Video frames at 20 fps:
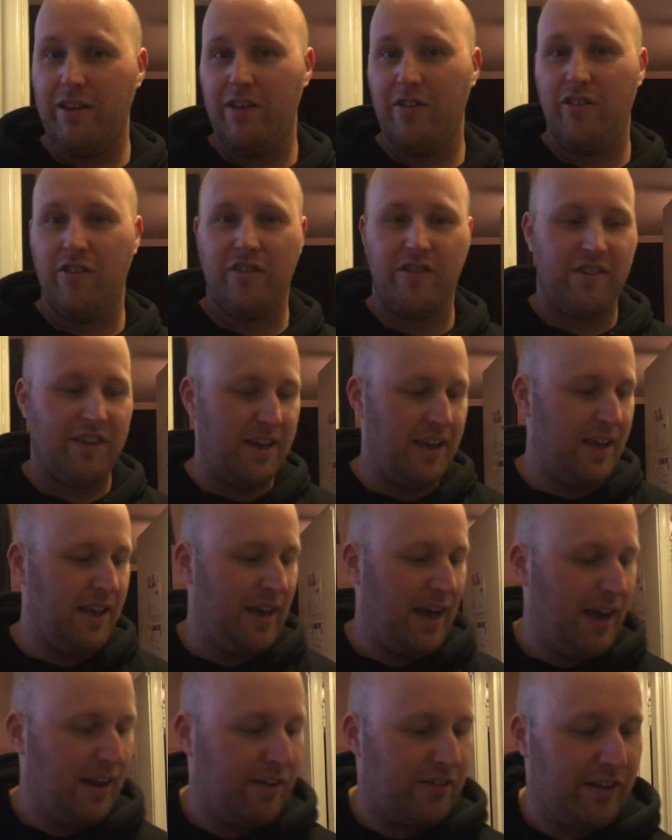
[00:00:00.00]
into
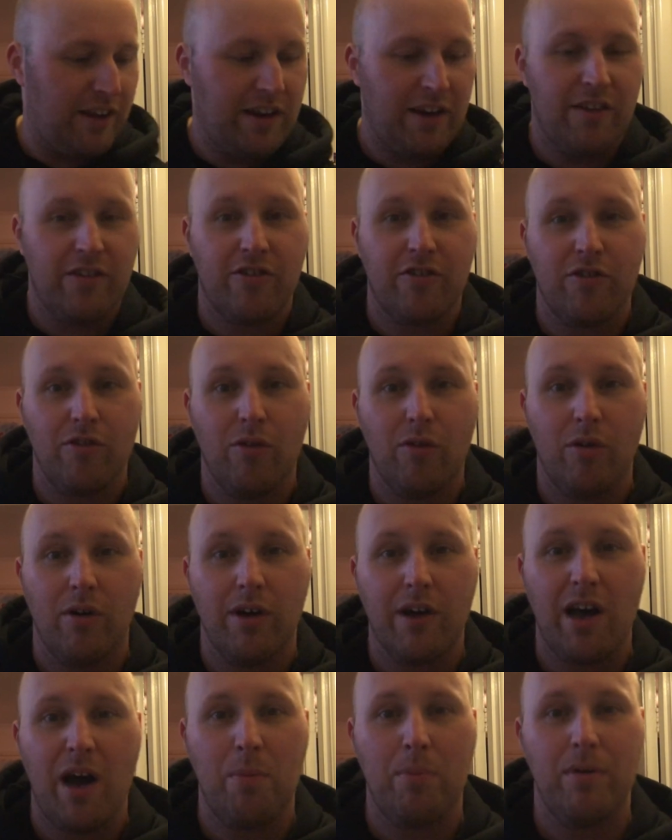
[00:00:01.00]
CEX and I saw a
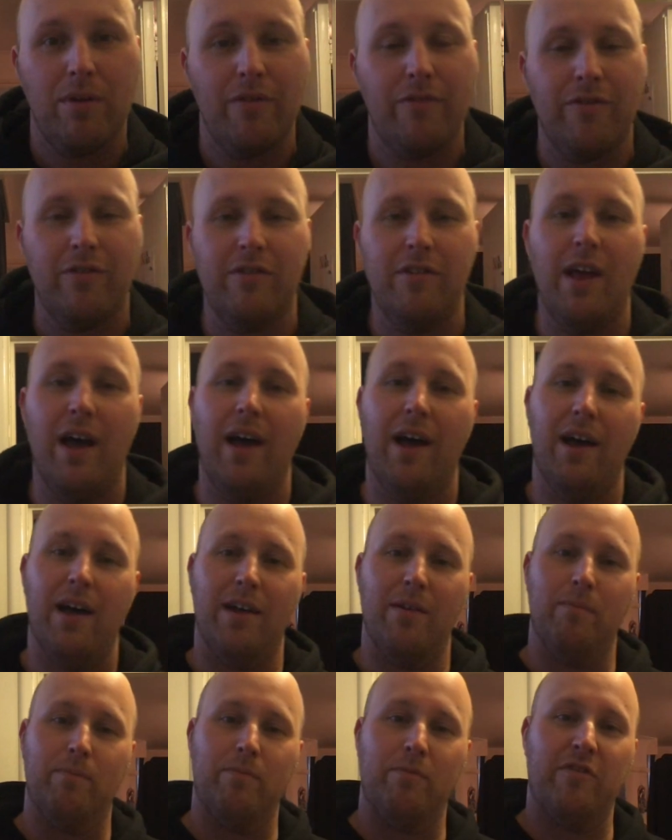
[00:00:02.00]
couple of uh,
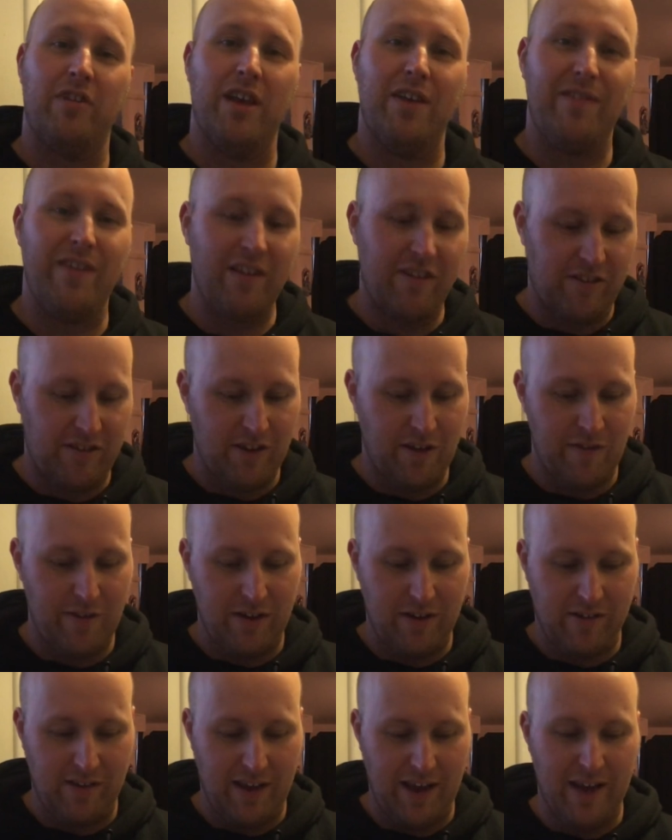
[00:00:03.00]
TV
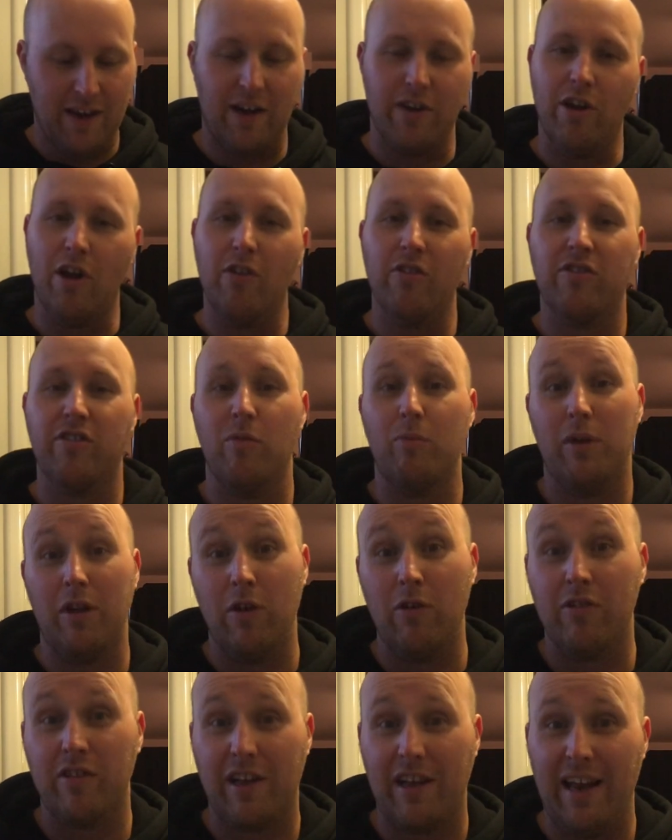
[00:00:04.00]
series and I know somebody
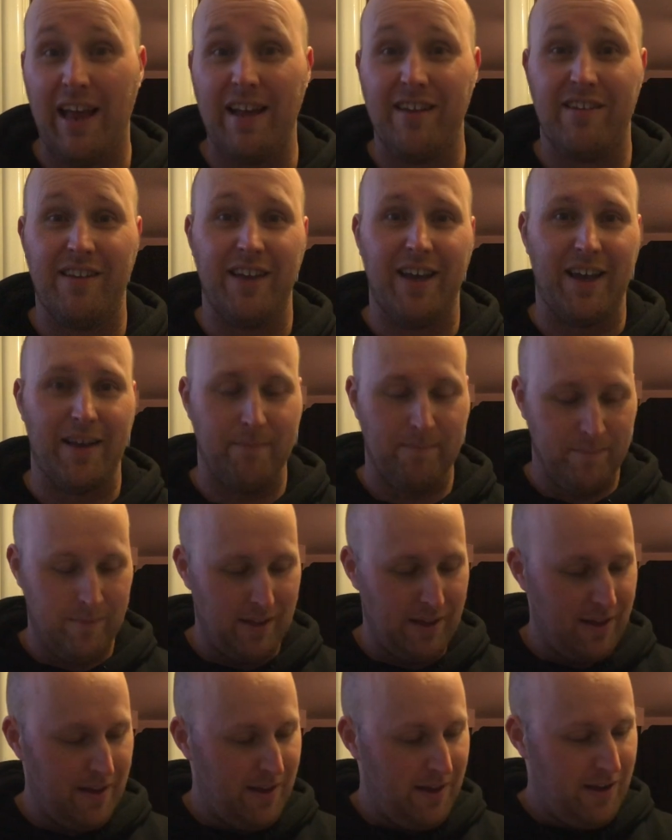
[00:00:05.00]
who's collecting it.
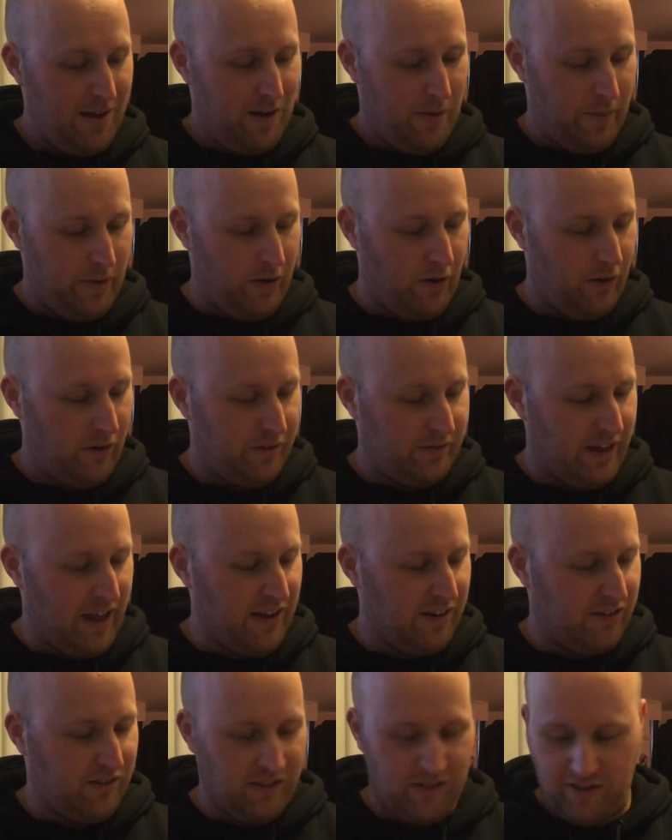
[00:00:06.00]
We got
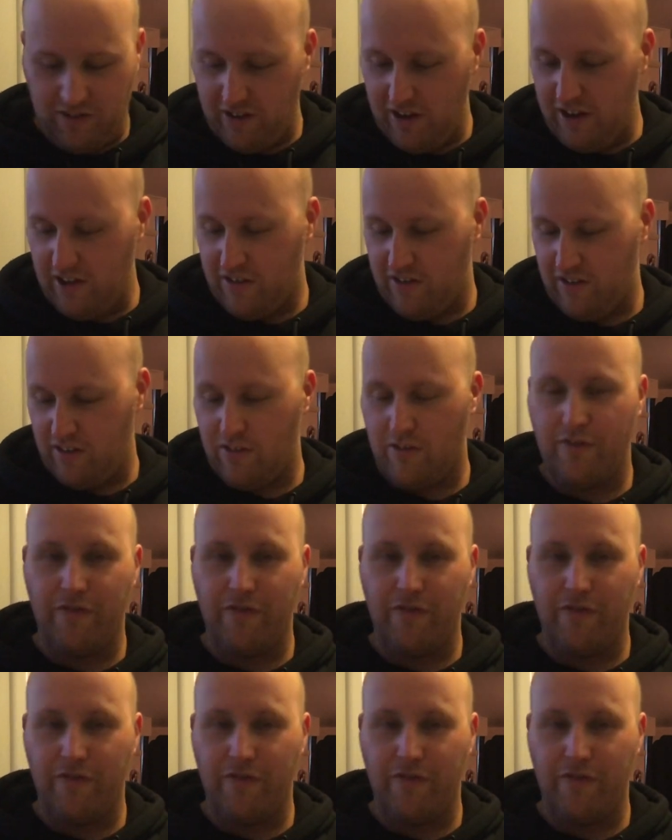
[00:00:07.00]
Dexter seasons